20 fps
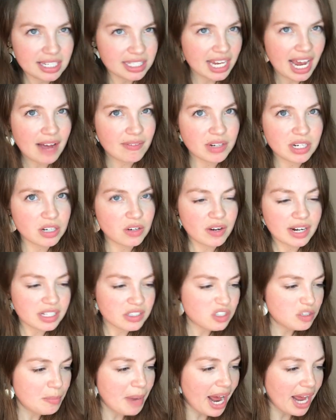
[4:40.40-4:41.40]
to having a great
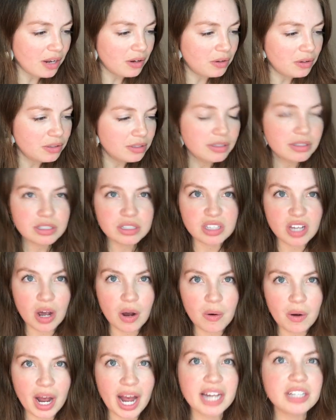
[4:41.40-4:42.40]
smile.
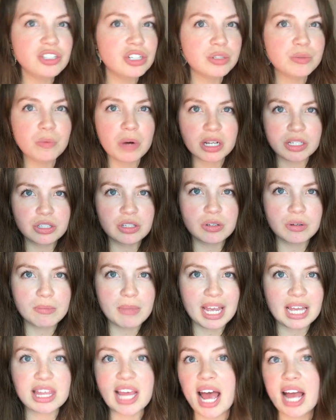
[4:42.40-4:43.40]
So, I just want to
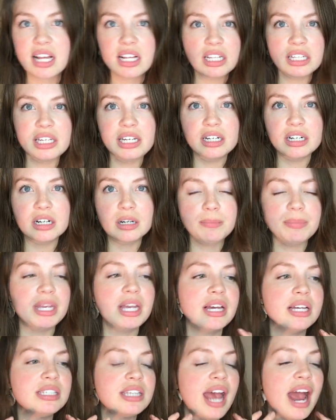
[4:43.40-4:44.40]
make that clear
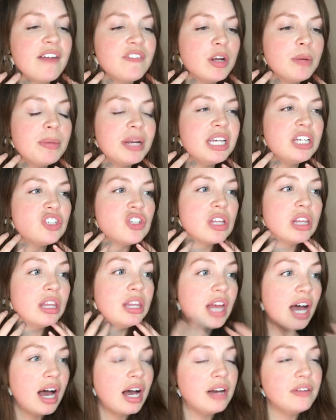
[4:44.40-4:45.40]
because everybody should
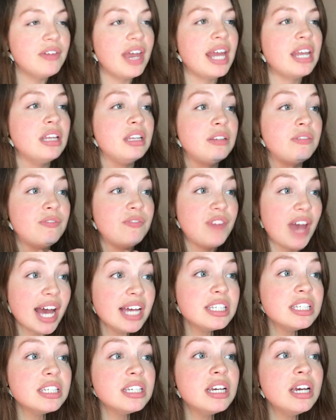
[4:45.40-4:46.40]
love and
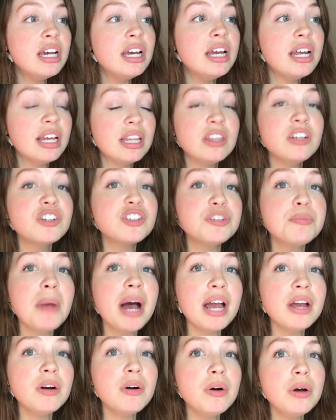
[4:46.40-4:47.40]
invest in their
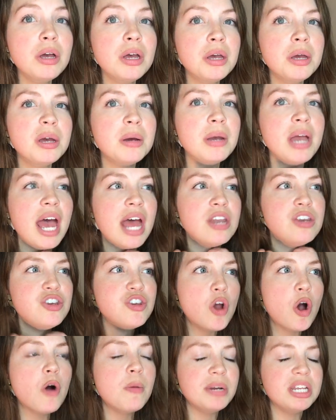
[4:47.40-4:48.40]
smile and
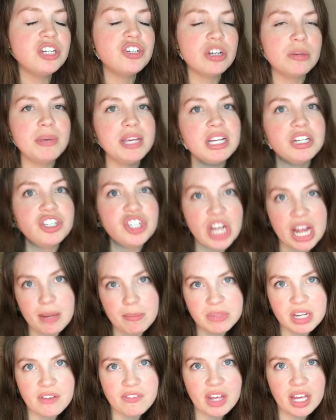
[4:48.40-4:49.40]
nobody should be
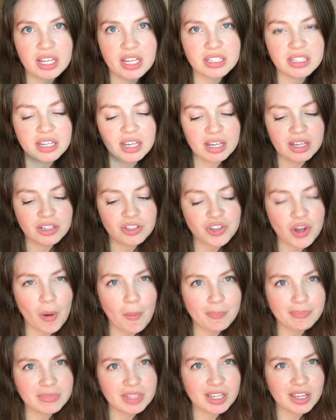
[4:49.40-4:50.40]
ashamed of it. So,
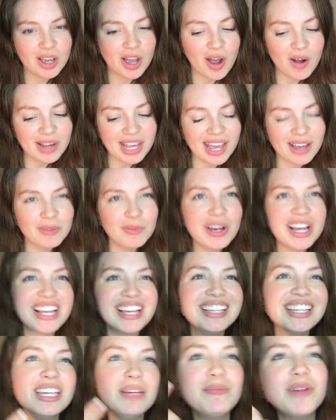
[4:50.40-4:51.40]
okay, we
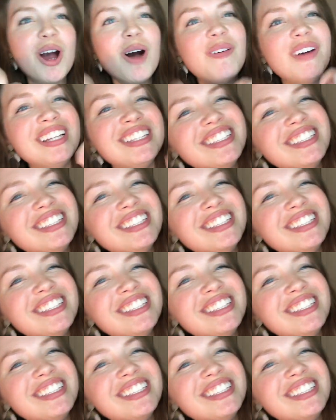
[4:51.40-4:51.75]
can keep going.